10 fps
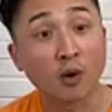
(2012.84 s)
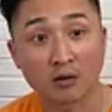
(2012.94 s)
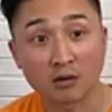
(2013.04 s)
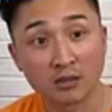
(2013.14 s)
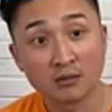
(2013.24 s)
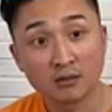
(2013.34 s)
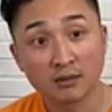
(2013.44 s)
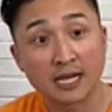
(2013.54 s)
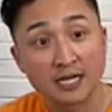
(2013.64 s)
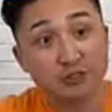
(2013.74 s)
And as you keep
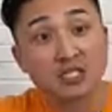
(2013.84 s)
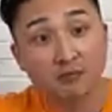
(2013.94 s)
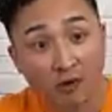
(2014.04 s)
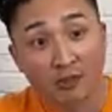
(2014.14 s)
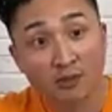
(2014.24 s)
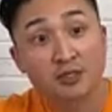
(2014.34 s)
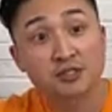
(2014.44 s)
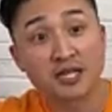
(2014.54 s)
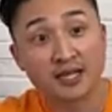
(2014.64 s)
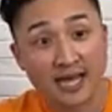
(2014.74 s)
growing, you understand
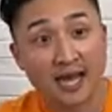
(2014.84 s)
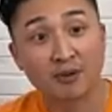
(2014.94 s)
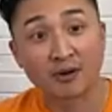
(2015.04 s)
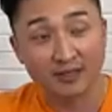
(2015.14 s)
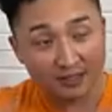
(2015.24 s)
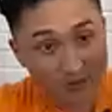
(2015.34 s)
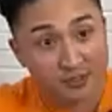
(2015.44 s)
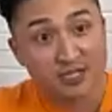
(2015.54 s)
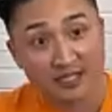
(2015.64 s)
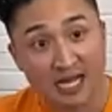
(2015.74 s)
that part and you understand
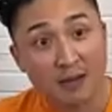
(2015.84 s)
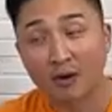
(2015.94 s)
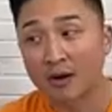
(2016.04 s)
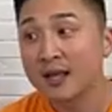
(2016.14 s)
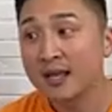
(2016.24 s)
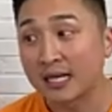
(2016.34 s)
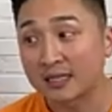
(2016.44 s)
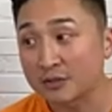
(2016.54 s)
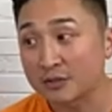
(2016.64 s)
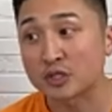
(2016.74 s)
that part. And I think
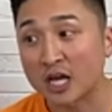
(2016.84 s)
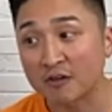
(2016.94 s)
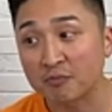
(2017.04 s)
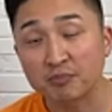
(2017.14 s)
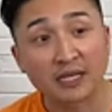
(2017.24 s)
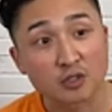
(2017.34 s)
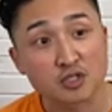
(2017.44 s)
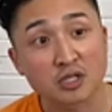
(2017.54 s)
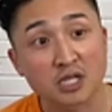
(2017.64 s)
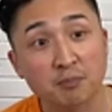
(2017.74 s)
there's a lot
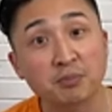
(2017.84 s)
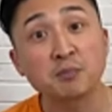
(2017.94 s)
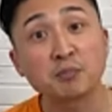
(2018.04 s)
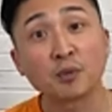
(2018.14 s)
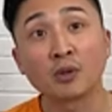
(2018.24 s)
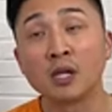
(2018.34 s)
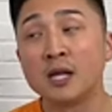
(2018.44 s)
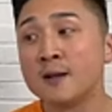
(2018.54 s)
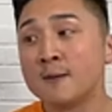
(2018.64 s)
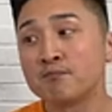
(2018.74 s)
of people
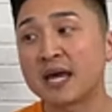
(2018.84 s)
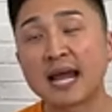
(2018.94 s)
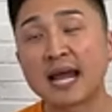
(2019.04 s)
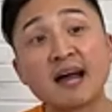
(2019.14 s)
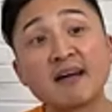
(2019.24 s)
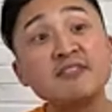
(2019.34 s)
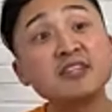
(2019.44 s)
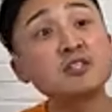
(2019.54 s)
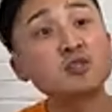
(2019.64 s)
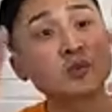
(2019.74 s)
that have these sort
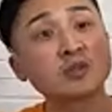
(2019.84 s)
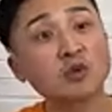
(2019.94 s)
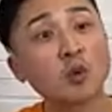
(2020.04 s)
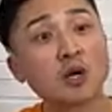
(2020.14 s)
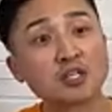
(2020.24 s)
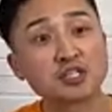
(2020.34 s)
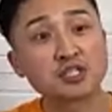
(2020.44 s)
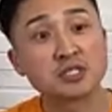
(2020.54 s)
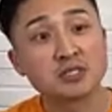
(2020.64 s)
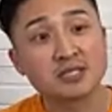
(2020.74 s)
of questions that I
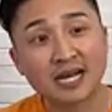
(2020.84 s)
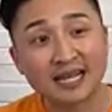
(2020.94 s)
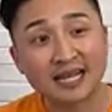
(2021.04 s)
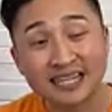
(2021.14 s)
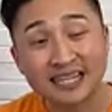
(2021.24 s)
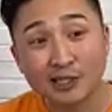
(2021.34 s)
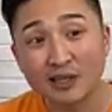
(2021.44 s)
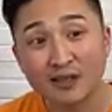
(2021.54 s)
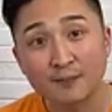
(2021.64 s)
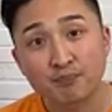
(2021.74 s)
think
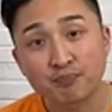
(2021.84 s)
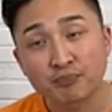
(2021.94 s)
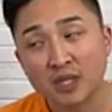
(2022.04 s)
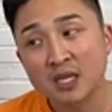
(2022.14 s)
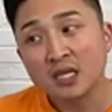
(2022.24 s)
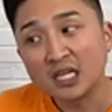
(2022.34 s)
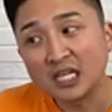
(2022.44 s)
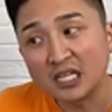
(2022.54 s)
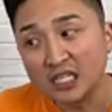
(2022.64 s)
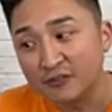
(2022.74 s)
if you were
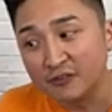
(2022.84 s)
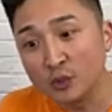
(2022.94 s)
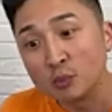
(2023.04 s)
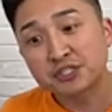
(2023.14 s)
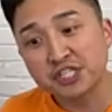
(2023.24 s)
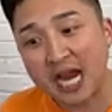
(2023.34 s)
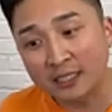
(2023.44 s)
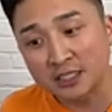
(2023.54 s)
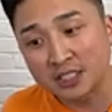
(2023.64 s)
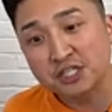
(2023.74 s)
challenged to
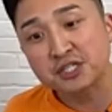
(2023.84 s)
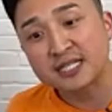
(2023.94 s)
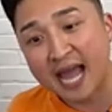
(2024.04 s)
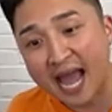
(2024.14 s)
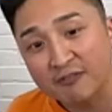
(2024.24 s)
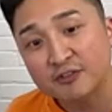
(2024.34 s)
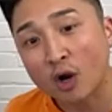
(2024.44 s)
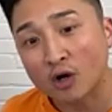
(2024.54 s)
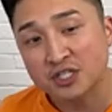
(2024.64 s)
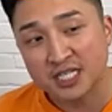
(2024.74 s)
have to
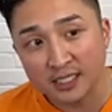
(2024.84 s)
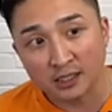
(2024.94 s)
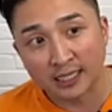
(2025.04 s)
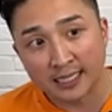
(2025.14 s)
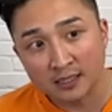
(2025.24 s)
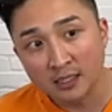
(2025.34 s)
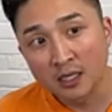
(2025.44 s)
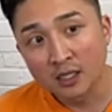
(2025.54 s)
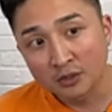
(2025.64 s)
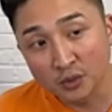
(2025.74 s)
articulate, you
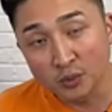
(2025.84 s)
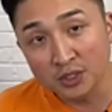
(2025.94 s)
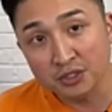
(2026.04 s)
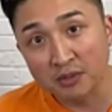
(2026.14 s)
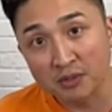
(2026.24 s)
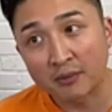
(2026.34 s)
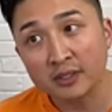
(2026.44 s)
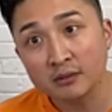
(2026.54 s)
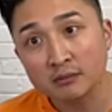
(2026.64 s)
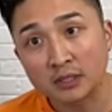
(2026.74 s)
would do it very
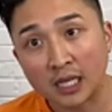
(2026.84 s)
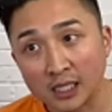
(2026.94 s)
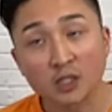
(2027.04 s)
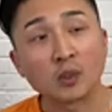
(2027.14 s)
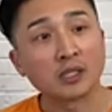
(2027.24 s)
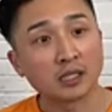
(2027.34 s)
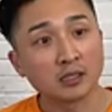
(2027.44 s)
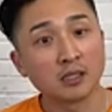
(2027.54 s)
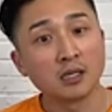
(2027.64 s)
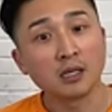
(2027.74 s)
eloquently.
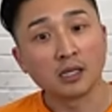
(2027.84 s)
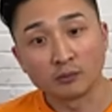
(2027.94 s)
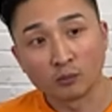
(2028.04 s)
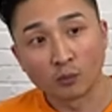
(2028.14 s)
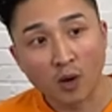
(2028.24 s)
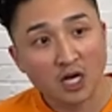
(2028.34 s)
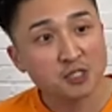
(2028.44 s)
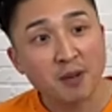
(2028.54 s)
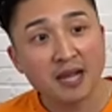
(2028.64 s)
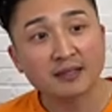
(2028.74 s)
And watch
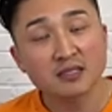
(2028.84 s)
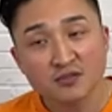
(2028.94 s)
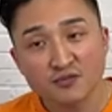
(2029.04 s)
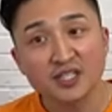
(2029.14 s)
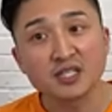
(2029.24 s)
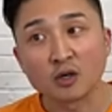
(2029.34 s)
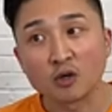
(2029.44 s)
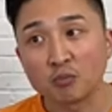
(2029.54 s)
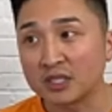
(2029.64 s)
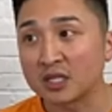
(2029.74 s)
back this video
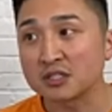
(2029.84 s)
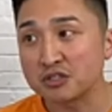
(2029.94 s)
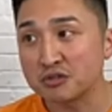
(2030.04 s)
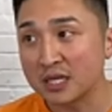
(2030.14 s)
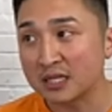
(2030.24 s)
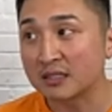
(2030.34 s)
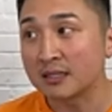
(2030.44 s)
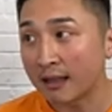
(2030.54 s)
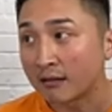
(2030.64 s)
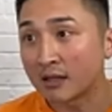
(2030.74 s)
because you hit the nail on
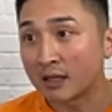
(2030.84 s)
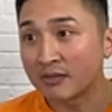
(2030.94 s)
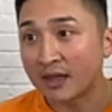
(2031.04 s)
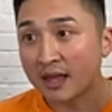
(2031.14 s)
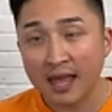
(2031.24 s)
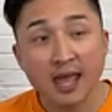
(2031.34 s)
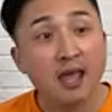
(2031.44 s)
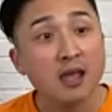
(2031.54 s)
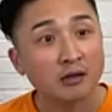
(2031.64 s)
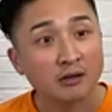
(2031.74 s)
the head on every
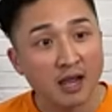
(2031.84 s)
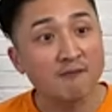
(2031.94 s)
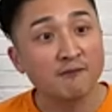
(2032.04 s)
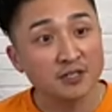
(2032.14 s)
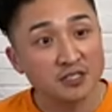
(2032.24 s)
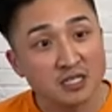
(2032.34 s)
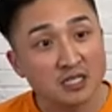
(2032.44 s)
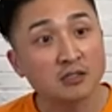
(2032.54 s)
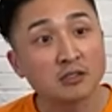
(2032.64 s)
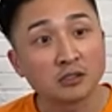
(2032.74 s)
single
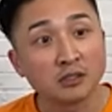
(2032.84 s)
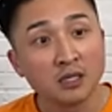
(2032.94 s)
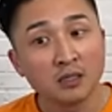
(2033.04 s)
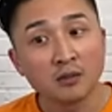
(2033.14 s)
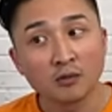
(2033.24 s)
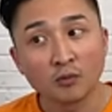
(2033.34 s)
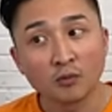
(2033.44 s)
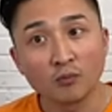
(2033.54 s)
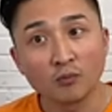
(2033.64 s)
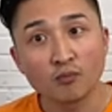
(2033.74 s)

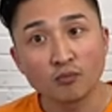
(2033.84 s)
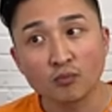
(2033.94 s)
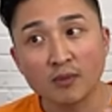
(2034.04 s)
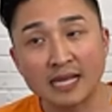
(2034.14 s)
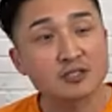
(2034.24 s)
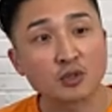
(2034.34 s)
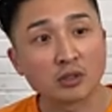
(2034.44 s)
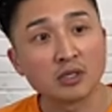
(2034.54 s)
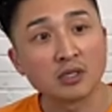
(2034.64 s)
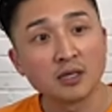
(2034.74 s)
answer.
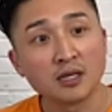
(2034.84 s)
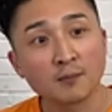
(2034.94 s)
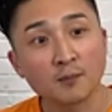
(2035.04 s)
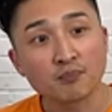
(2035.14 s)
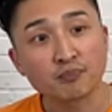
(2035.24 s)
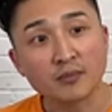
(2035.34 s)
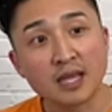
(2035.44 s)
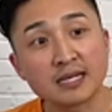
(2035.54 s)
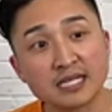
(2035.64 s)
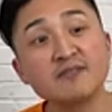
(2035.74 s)
And even
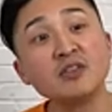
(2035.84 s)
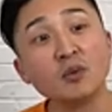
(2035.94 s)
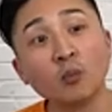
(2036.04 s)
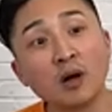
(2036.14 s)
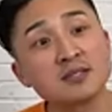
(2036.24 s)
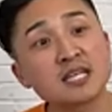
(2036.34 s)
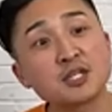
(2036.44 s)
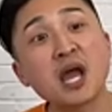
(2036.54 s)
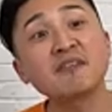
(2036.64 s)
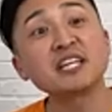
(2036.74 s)
the ones that you haven't
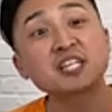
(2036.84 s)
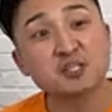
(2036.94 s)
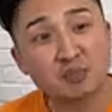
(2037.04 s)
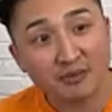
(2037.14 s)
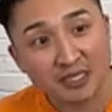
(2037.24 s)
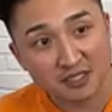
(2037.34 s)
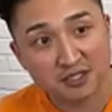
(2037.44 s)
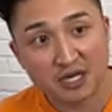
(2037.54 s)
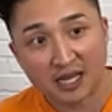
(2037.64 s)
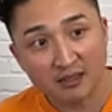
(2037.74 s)
experienced
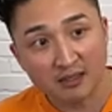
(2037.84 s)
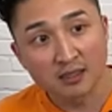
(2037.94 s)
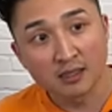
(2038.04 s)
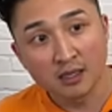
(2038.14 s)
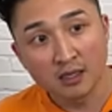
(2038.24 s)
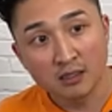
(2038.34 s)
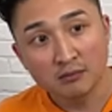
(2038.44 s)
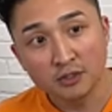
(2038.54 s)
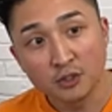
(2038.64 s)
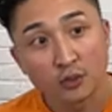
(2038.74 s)
yet,
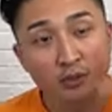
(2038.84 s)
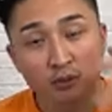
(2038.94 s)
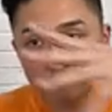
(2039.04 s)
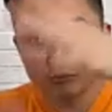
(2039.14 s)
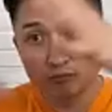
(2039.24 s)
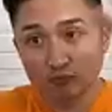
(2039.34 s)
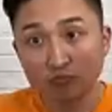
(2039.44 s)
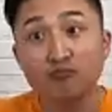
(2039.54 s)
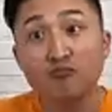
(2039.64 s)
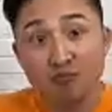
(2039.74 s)
you're in the
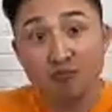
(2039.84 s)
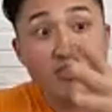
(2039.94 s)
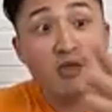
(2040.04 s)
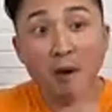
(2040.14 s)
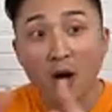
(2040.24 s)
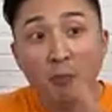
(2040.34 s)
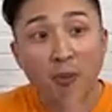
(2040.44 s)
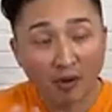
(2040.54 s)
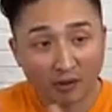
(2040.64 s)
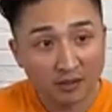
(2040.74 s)
ballpark. You're in the
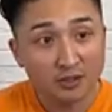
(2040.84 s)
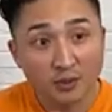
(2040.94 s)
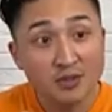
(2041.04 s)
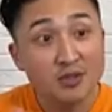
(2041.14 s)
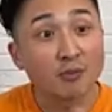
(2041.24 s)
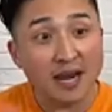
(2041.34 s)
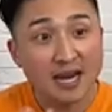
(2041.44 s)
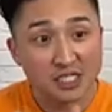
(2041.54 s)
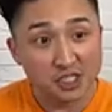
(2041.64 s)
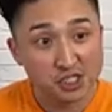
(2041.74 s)
range,
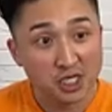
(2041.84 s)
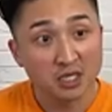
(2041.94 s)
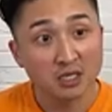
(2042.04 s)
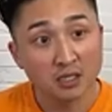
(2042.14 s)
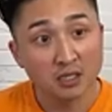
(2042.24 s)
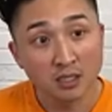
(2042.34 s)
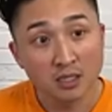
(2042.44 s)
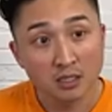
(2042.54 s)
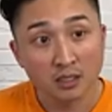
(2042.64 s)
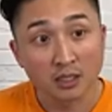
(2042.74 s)
you know? And I